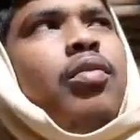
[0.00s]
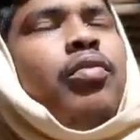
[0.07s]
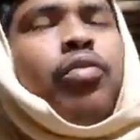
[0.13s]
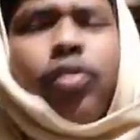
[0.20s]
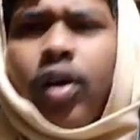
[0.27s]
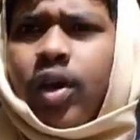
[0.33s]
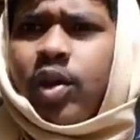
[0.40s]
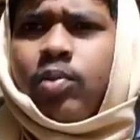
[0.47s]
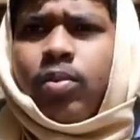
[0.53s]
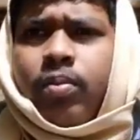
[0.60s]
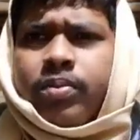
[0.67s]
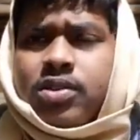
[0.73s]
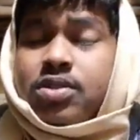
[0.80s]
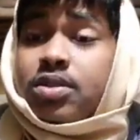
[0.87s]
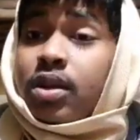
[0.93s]
volume
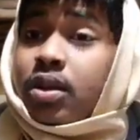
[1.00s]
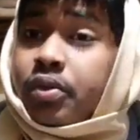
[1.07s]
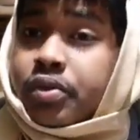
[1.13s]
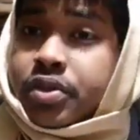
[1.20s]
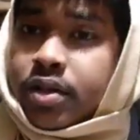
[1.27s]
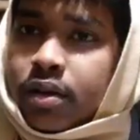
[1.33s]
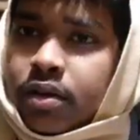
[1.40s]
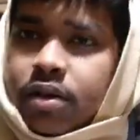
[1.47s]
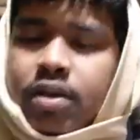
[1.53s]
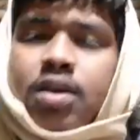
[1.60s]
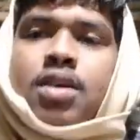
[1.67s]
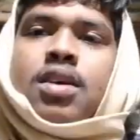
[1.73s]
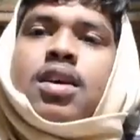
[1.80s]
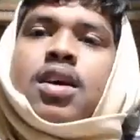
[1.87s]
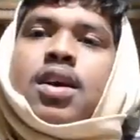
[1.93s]
of the solution.
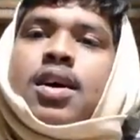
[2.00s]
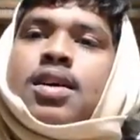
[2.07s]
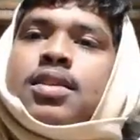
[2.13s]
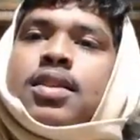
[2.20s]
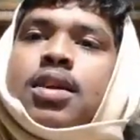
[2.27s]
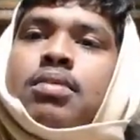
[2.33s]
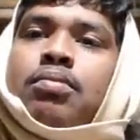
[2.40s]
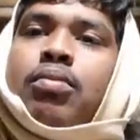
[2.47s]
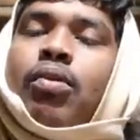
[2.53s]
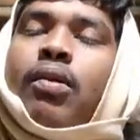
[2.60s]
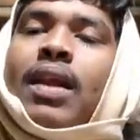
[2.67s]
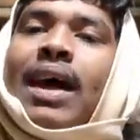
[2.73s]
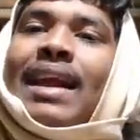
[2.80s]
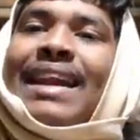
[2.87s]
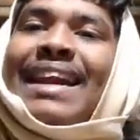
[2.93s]
And then
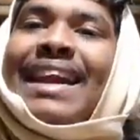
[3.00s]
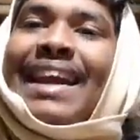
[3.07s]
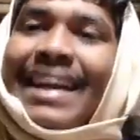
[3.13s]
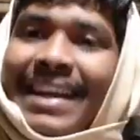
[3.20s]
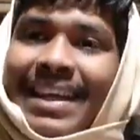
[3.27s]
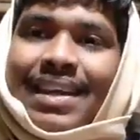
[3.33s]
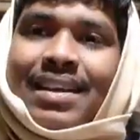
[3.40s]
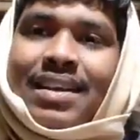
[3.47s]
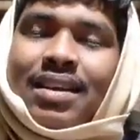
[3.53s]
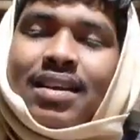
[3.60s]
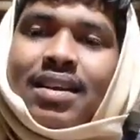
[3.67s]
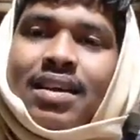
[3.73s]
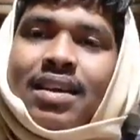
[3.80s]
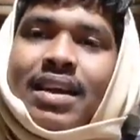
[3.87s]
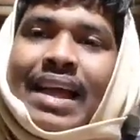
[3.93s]
molality,
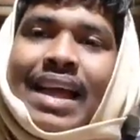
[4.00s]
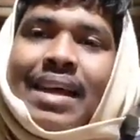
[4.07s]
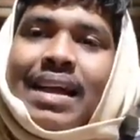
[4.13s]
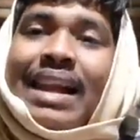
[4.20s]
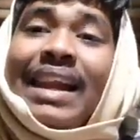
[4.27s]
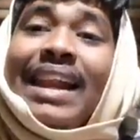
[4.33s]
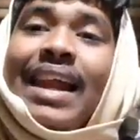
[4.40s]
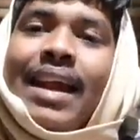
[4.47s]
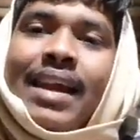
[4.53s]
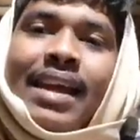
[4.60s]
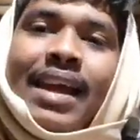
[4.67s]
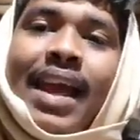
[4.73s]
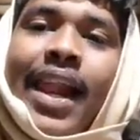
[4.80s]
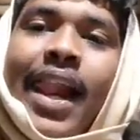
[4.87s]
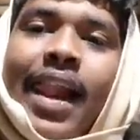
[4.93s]

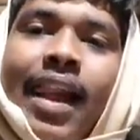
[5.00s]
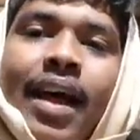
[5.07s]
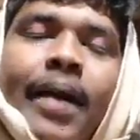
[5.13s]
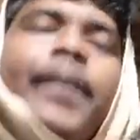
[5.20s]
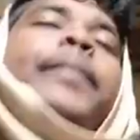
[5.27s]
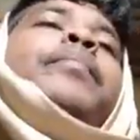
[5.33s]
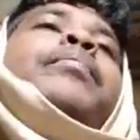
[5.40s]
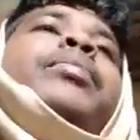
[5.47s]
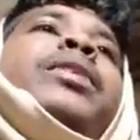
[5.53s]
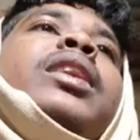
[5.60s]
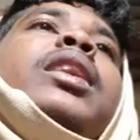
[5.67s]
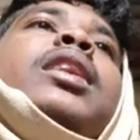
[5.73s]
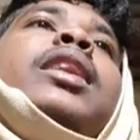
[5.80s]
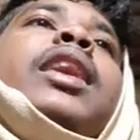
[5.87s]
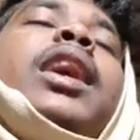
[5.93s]
L,
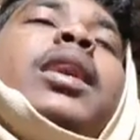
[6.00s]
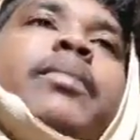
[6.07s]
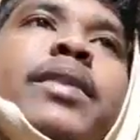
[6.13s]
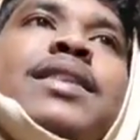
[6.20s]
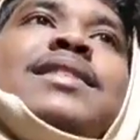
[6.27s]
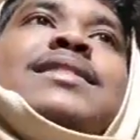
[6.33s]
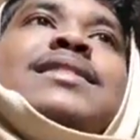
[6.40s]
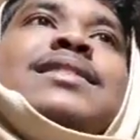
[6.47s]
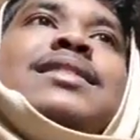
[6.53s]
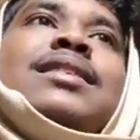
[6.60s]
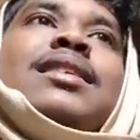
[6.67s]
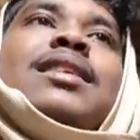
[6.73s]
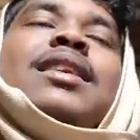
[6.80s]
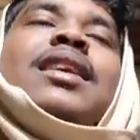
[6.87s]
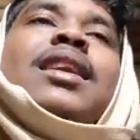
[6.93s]
it means
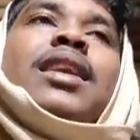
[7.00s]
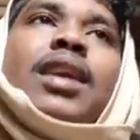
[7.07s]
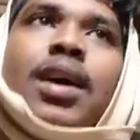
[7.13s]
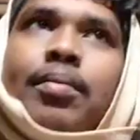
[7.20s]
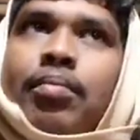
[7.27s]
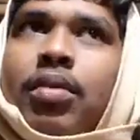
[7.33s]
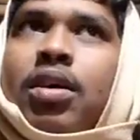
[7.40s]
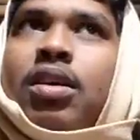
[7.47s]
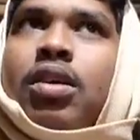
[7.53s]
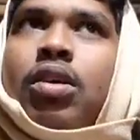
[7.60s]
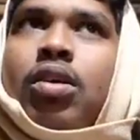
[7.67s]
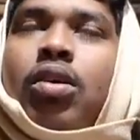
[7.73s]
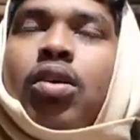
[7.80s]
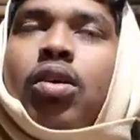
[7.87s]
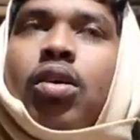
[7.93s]
number
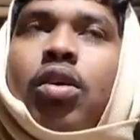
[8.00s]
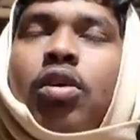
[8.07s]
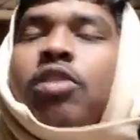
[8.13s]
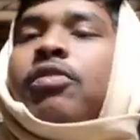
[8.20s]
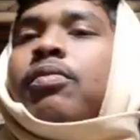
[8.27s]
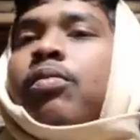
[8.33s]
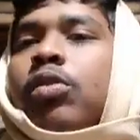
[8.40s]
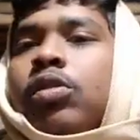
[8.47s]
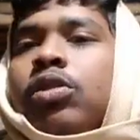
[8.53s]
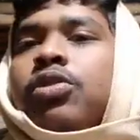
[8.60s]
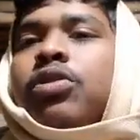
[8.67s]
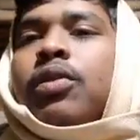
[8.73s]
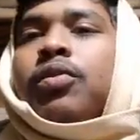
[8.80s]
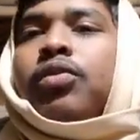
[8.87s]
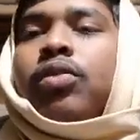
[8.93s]
of
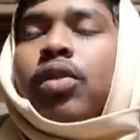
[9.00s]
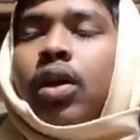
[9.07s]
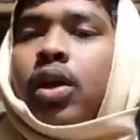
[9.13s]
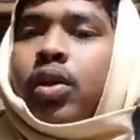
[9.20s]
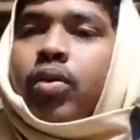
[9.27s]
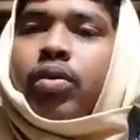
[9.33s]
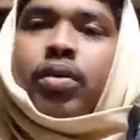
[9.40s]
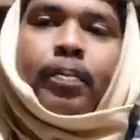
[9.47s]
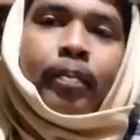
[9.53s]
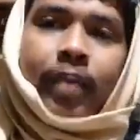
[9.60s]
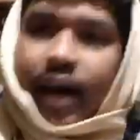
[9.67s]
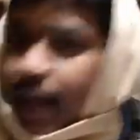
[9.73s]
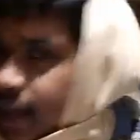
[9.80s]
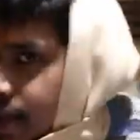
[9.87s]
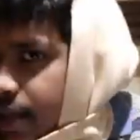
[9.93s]
moles of solute
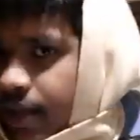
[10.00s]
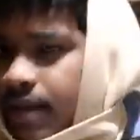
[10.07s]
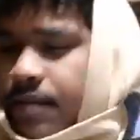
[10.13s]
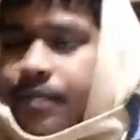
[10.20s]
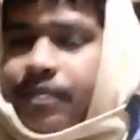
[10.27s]
by